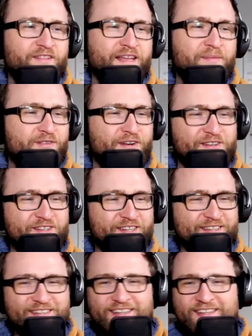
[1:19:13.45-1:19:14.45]
same
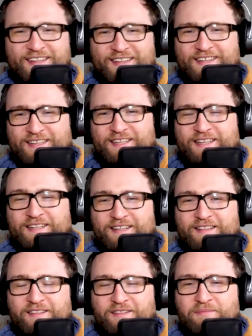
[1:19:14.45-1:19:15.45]
structure and
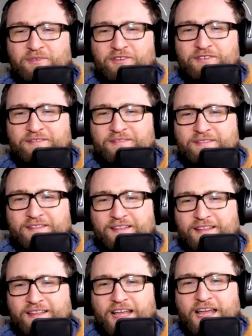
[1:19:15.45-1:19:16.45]
it's more
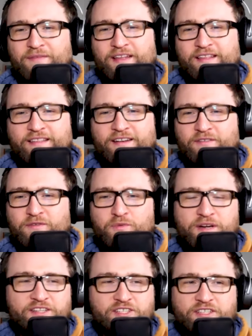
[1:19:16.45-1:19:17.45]
having a set of
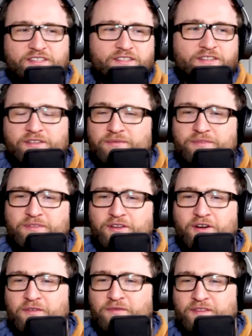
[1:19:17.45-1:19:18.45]
questions you
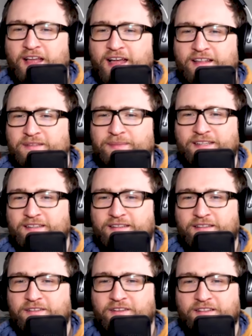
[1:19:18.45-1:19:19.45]
you often ask but
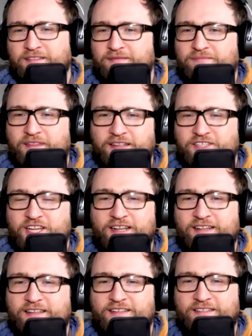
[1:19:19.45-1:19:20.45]
not a
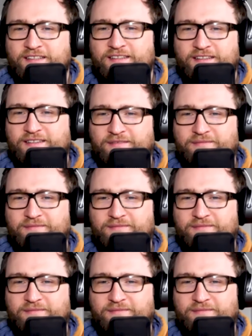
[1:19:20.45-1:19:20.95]
checklist and uh,